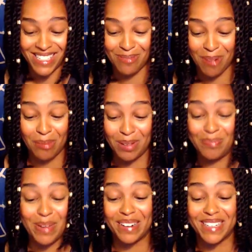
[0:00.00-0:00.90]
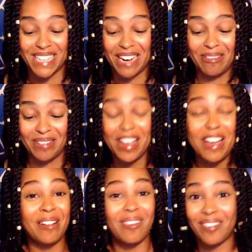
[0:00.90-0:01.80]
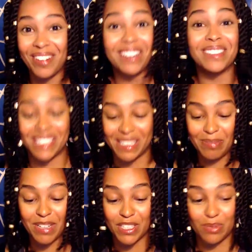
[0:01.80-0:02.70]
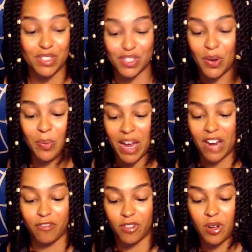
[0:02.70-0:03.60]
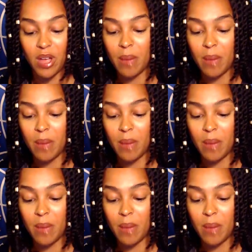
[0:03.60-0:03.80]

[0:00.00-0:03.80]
You probably buried down real deep because it was so painful.